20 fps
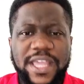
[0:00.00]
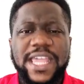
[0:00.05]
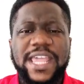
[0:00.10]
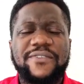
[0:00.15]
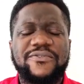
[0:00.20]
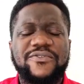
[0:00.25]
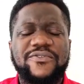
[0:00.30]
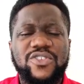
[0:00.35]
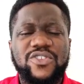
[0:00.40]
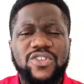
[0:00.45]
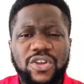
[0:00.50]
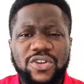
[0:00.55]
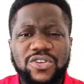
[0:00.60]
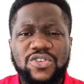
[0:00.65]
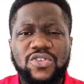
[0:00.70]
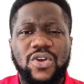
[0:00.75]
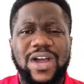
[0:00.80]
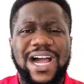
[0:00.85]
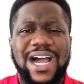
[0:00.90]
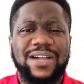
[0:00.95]
If you don't
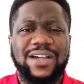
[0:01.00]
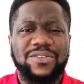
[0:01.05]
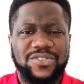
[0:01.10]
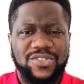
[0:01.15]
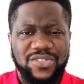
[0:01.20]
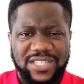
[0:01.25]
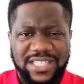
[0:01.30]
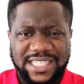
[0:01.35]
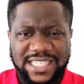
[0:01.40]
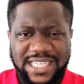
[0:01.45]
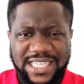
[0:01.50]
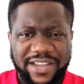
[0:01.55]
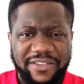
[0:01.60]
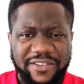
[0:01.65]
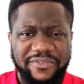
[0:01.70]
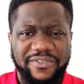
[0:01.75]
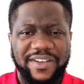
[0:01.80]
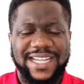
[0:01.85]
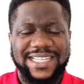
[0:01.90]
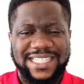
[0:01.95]
know how to
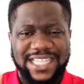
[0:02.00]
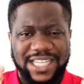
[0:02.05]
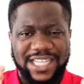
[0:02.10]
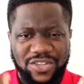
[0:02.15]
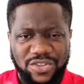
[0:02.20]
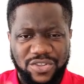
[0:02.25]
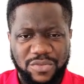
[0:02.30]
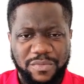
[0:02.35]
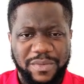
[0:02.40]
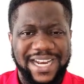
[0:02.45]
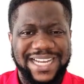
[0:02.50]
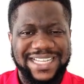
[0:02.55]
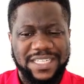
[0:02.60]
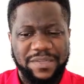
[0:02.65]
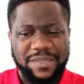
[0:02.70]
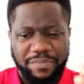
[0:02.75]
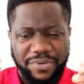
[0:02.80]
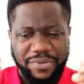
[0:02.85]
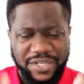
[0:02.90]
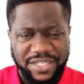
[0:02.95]
serve as a human, as a
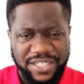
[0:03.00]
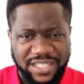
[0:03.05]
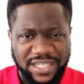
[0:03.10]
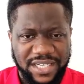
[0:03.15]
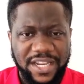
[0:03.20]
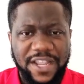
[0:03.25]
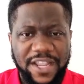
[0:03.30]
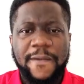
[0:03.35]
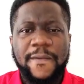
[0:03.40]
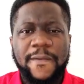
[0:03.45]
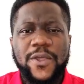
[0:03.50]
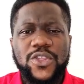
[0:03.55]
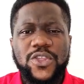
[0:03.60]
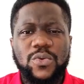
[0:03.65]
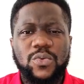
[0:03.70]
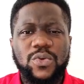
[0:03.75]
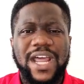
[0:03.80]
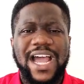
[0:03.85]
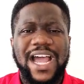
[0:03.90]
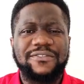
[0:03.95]
person, you
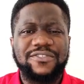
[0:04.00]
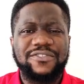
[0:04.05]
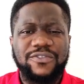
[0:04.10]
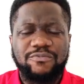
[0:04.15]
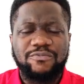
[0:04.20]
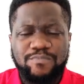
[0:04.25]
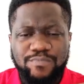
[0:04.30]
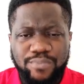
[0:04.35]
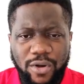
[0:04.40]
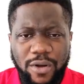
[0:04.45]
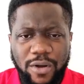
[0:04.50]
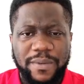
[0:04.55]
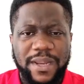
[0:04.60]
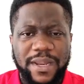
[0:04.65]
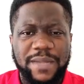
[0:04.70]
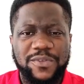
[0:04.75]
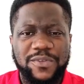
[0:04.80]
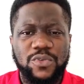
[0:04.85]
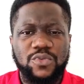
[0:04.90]
would have problems.